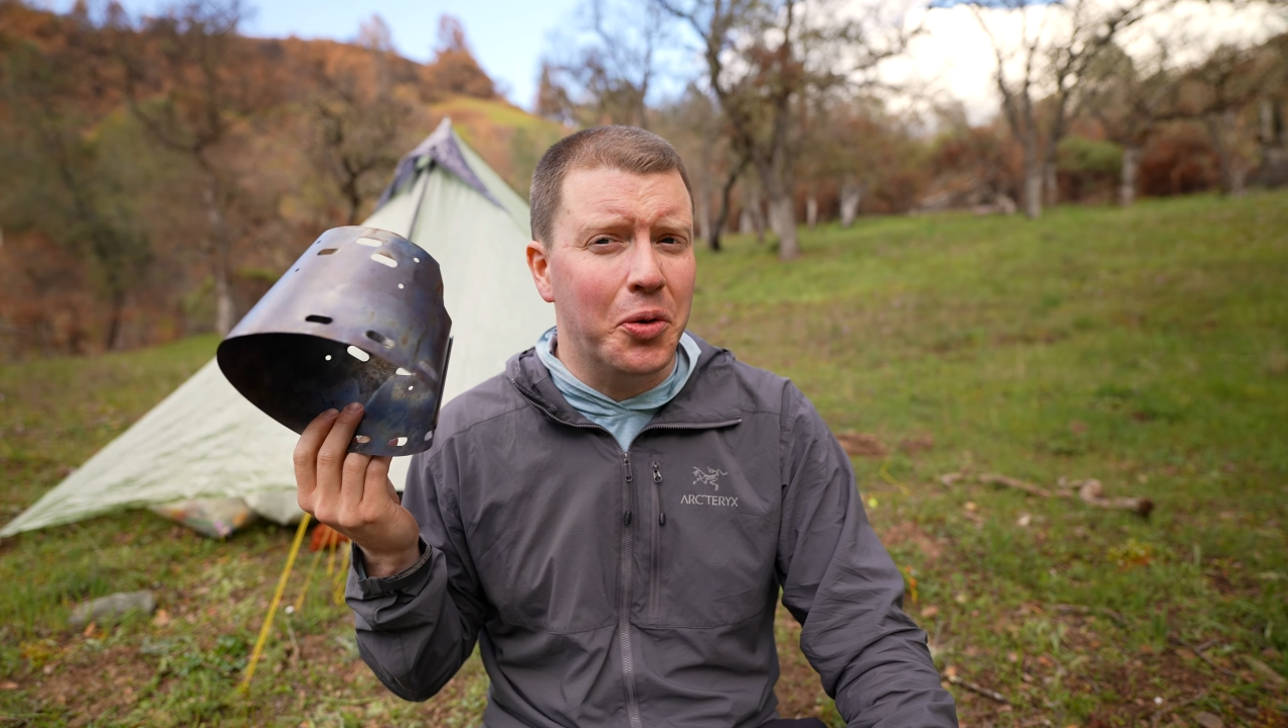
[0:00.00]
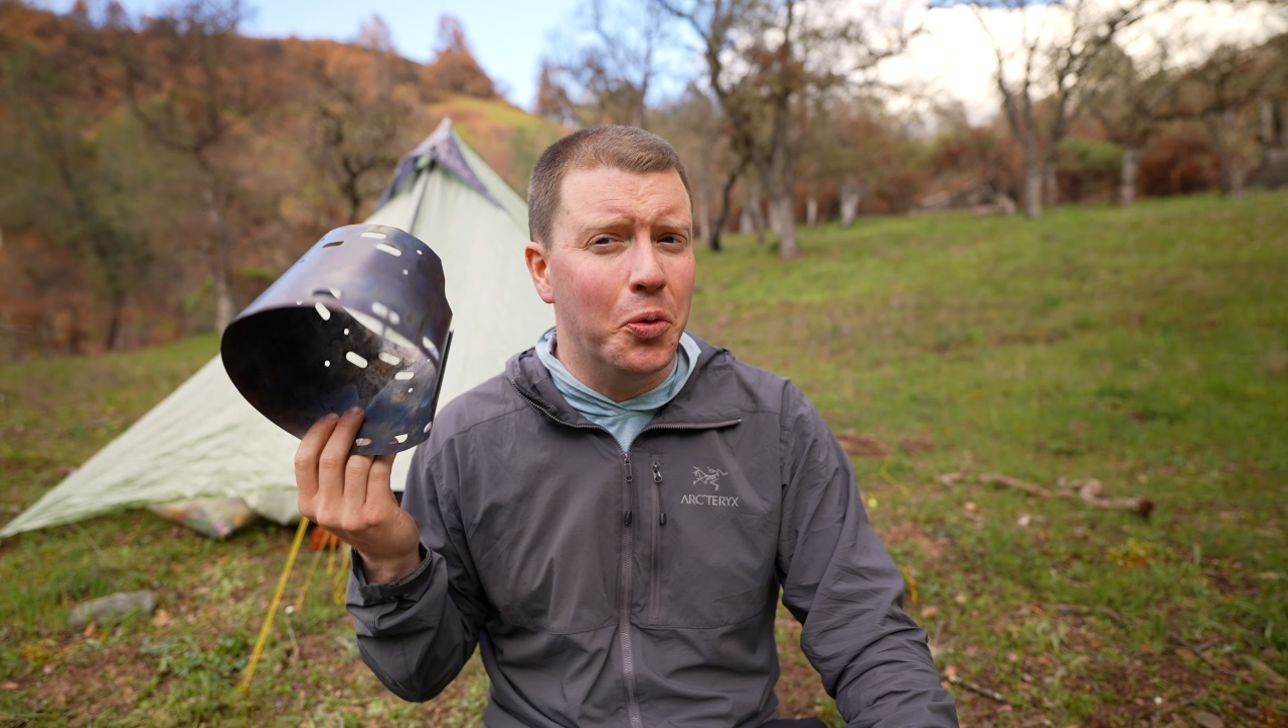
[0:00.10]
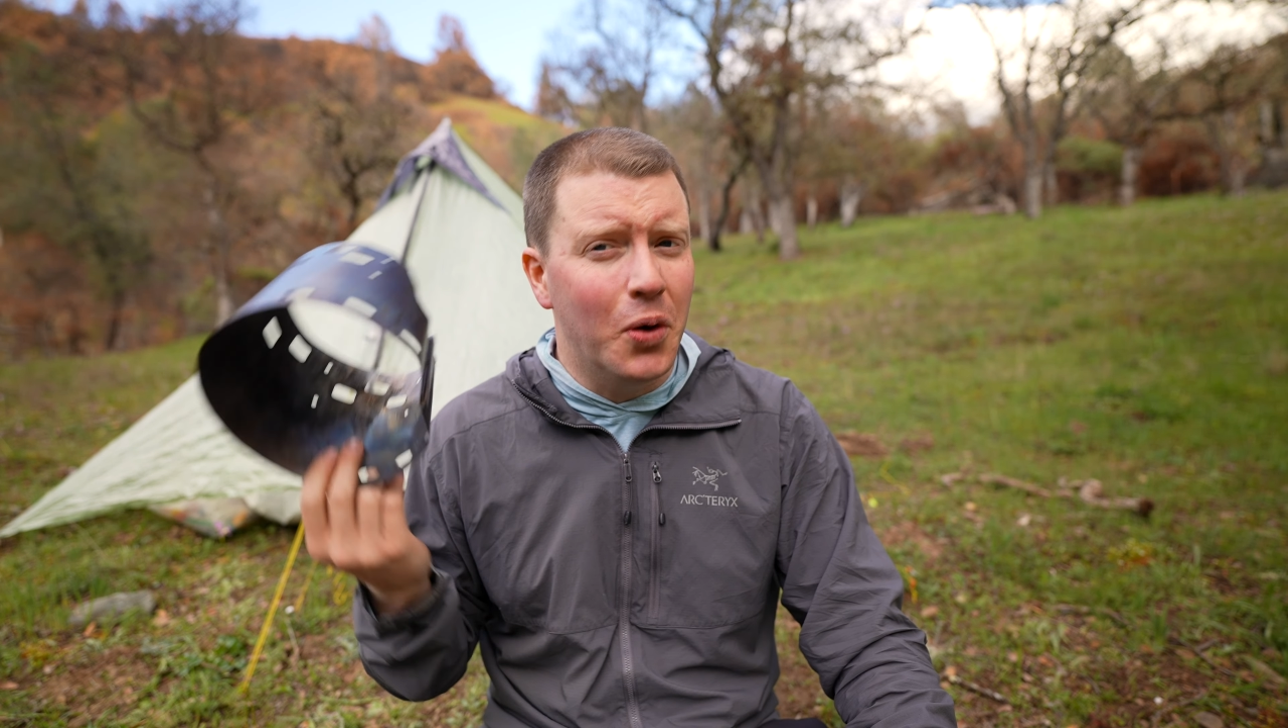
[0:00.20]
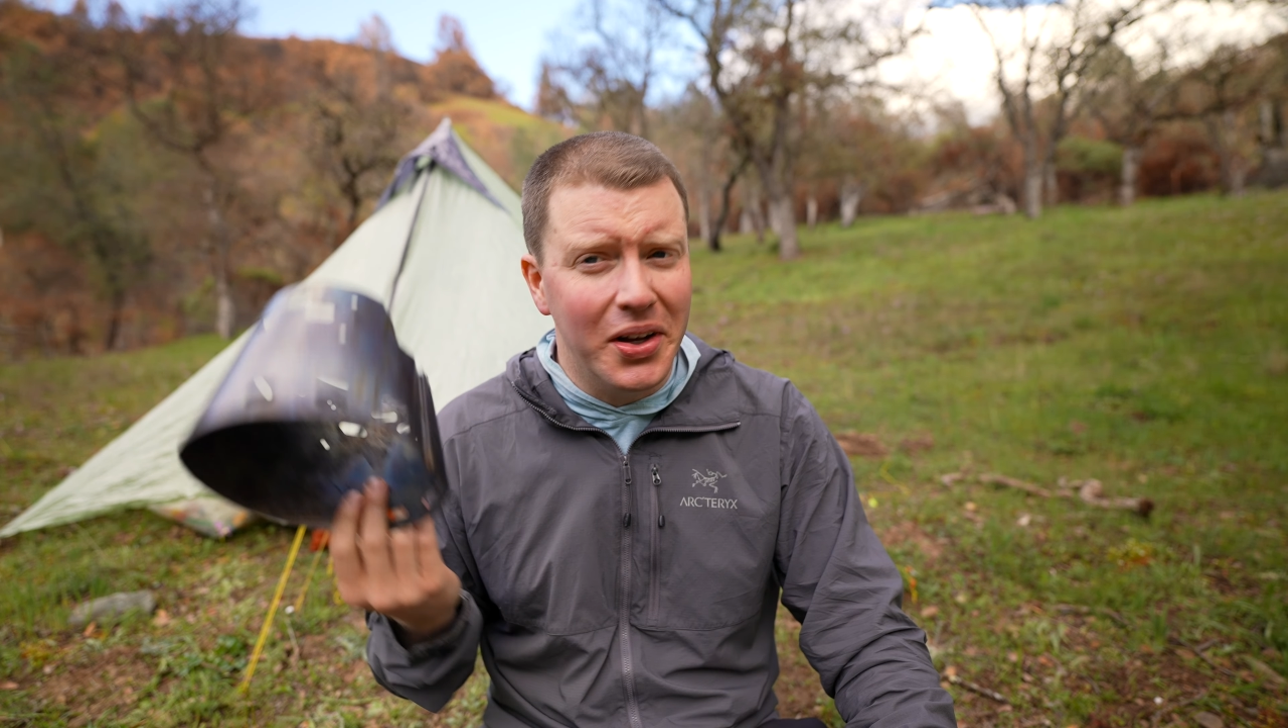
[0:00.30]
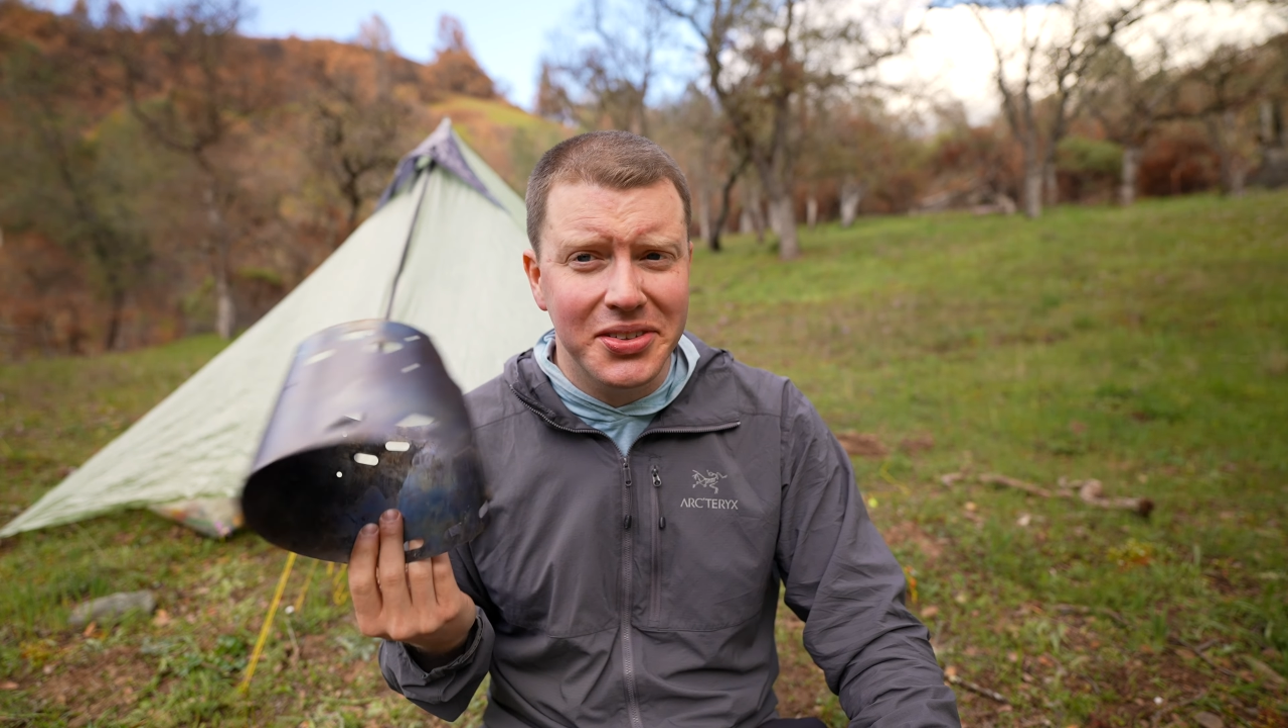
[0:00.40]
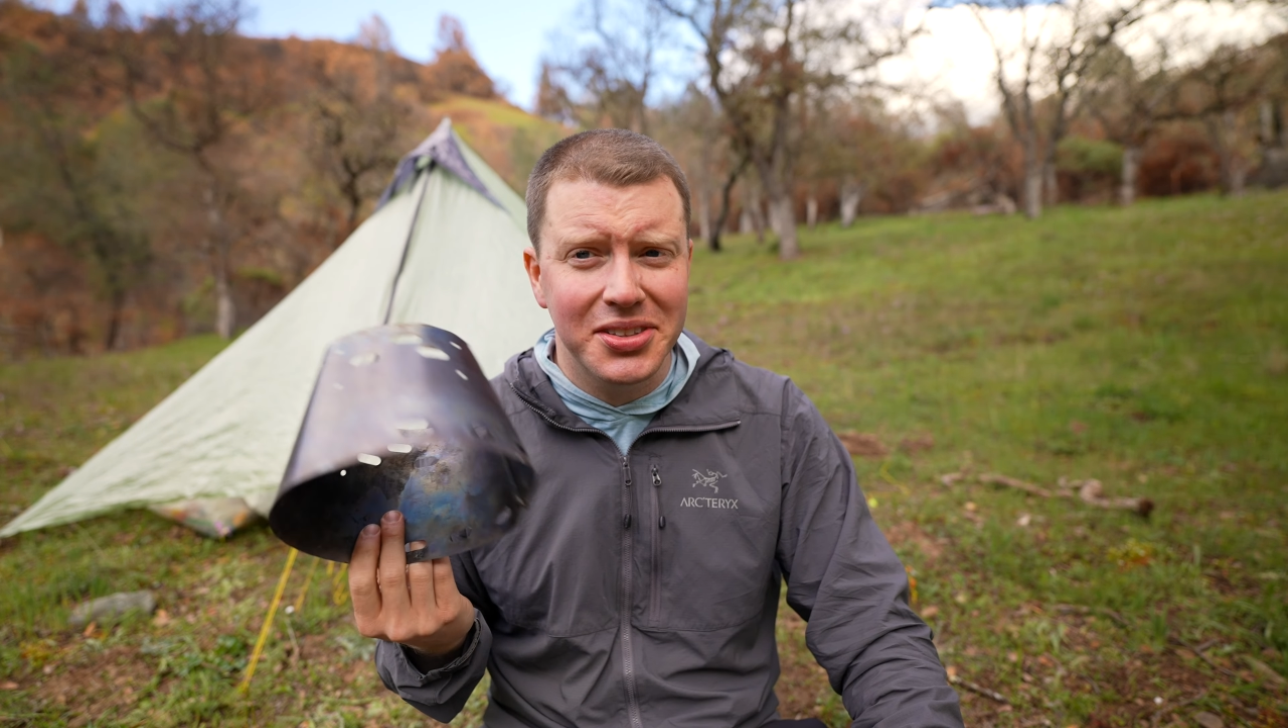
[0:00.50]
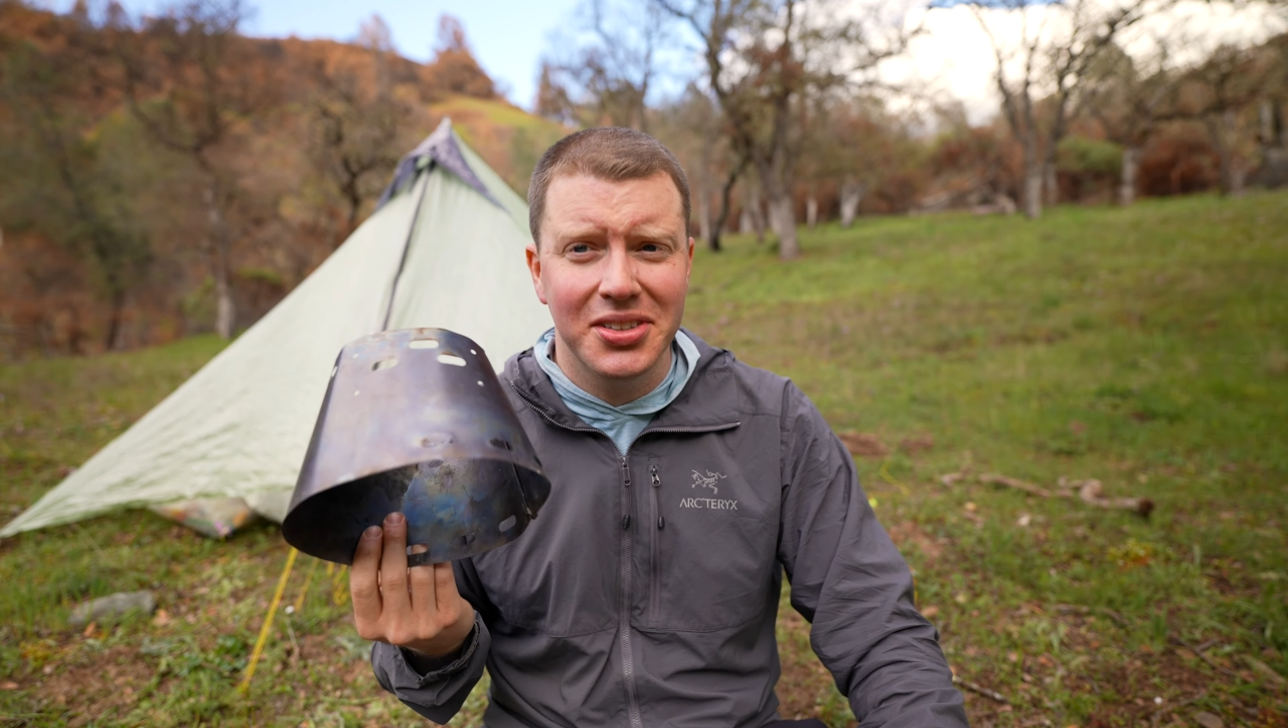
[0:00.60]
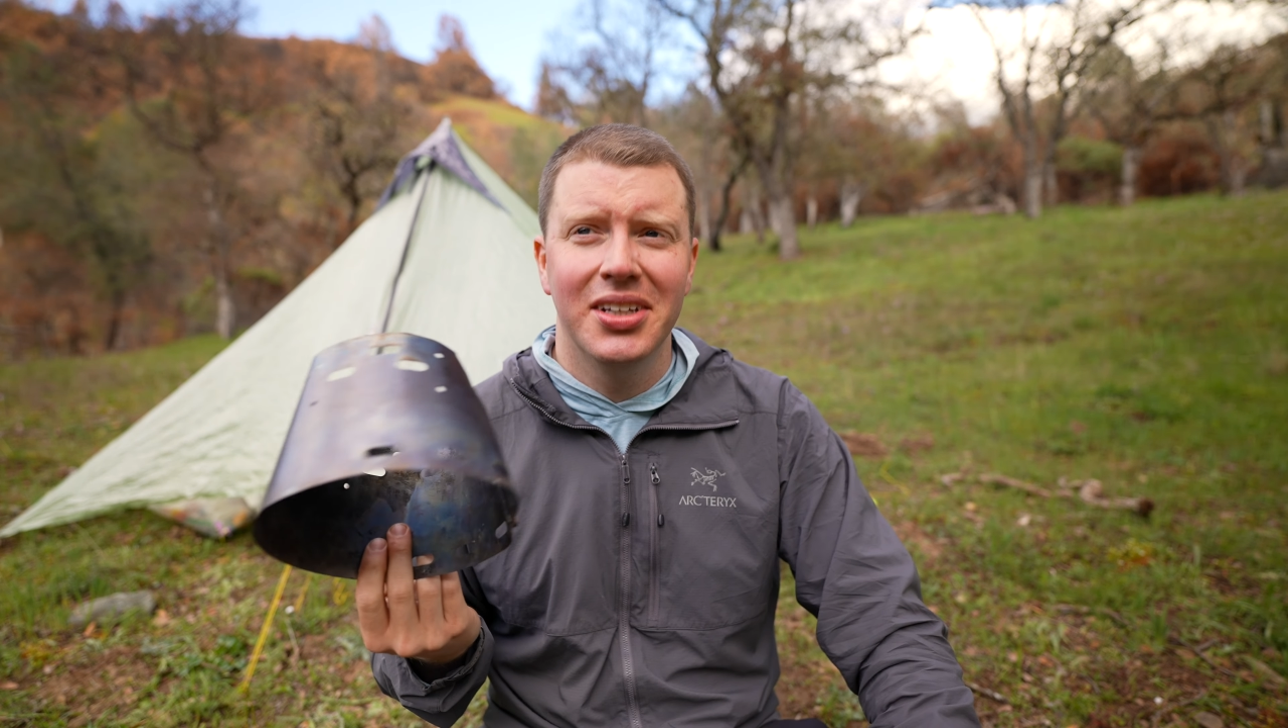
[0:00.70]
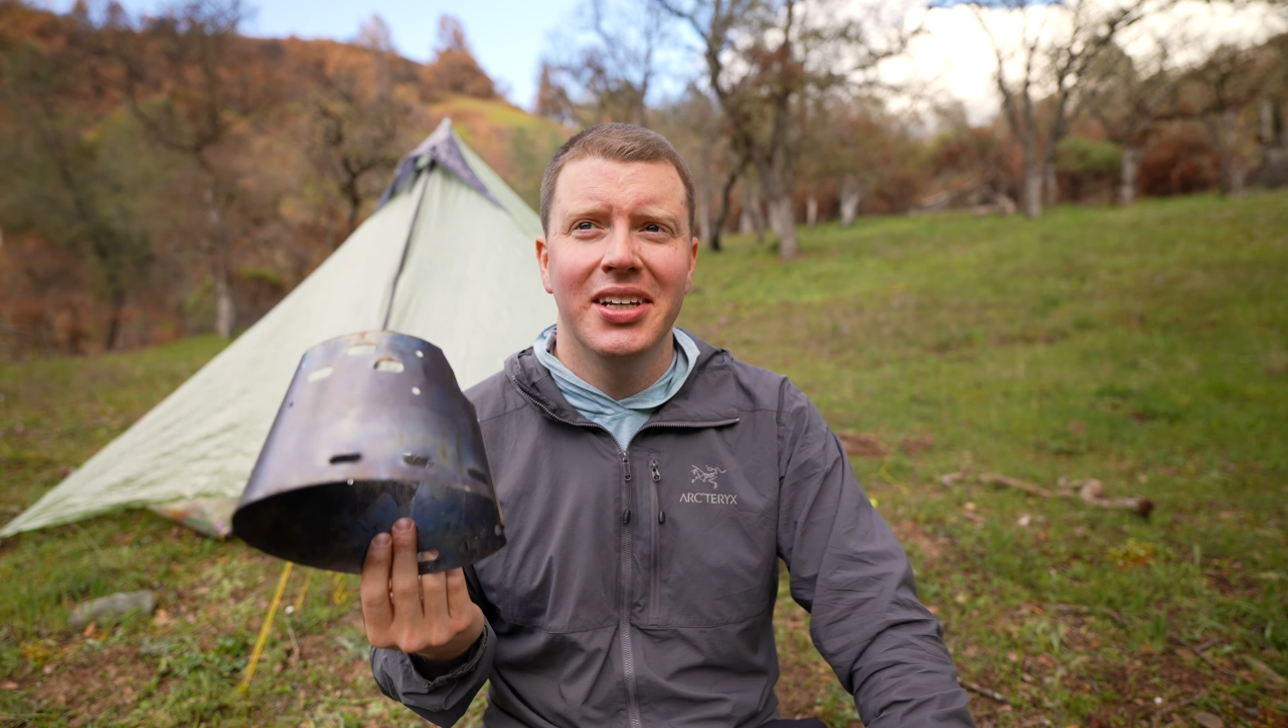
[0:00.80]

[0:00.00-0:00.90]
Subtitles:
once.